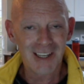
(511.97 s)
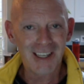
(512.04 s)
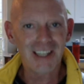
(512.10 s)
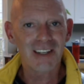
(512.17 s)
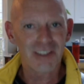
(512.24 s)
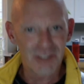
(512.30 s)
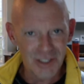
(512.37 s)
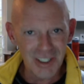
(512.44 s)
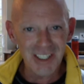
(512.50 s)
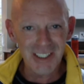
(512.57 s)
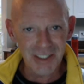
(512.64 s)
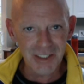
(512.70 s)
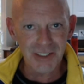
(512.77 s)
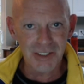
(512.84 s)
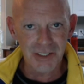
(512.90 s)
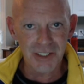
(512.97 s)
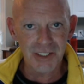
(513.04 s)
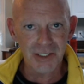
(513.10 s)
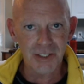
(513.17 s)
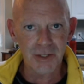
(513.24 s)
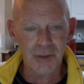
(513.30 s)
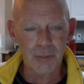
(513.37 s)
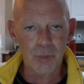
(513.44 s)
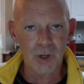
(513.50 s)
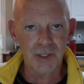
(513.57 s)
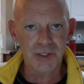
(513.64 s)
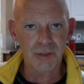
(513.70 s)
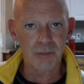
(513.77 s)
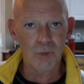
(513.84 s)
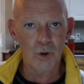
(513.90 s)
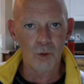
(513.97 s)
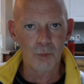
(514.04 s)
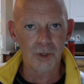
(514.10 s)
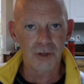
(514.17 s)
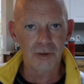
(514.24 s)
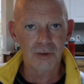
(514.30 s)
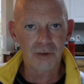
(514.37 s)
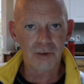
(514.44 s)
It does exist in the present moment.